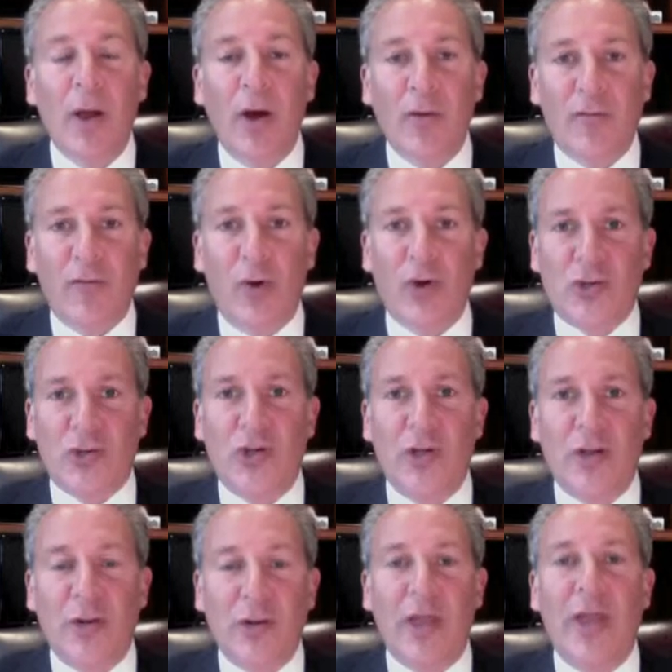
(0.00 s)
unfortunately,
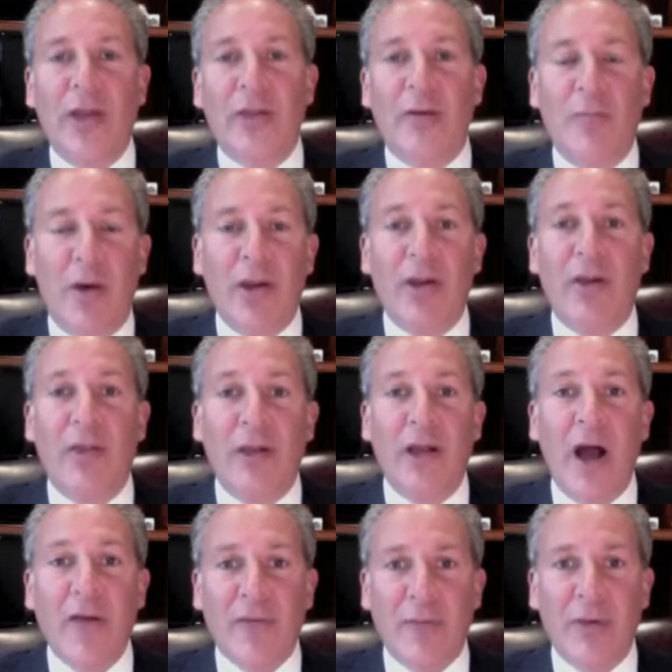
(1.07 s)
they're lending their money to the
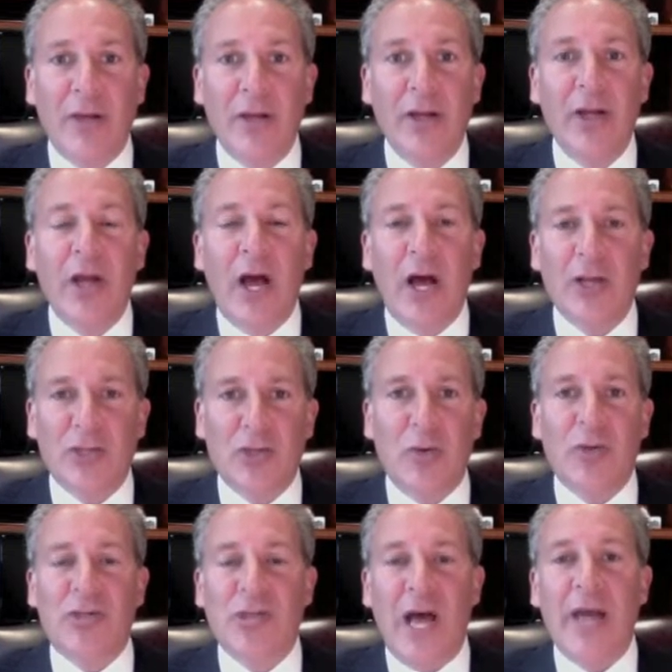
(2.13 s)
government,
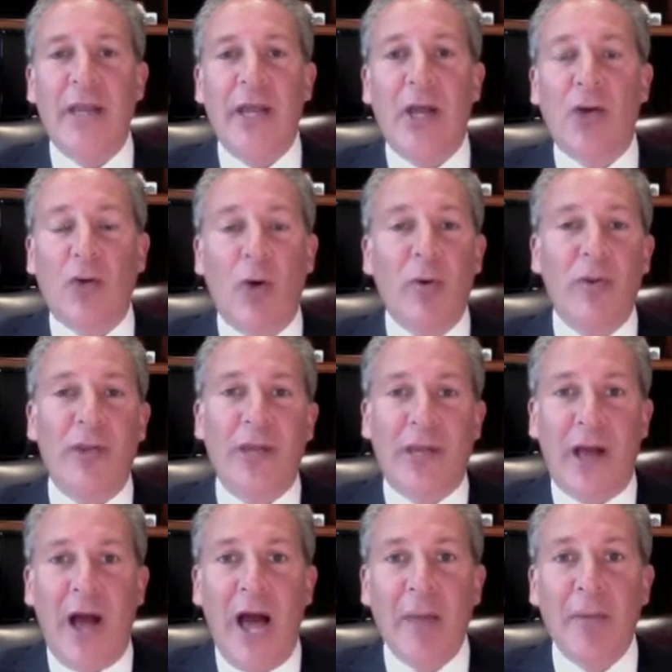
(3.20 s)
so it's not growing the
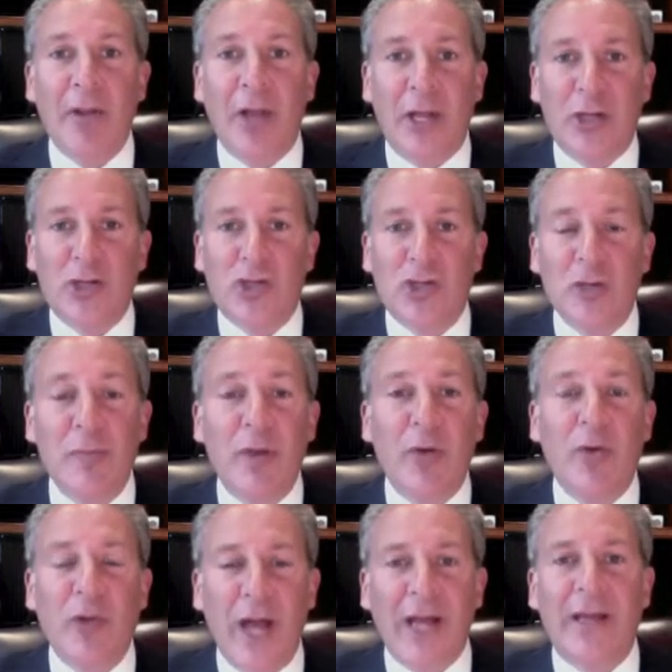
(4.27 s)
economy like it should be.
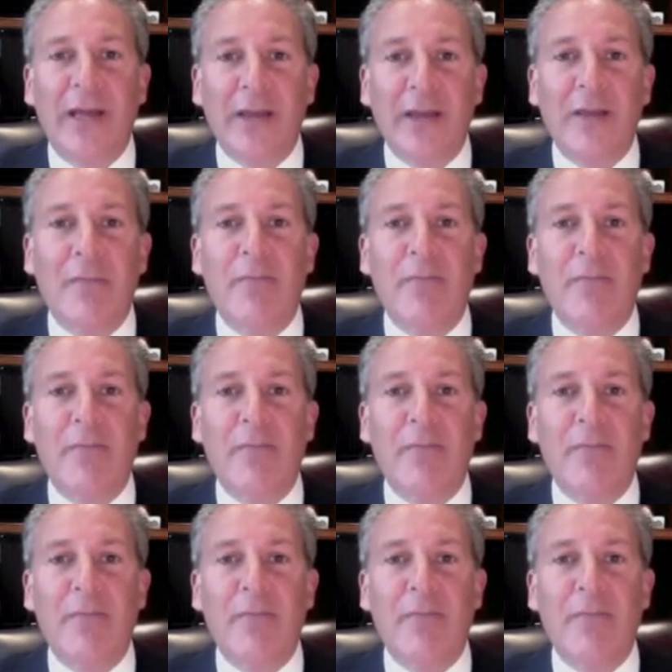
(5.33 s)
We're not getting the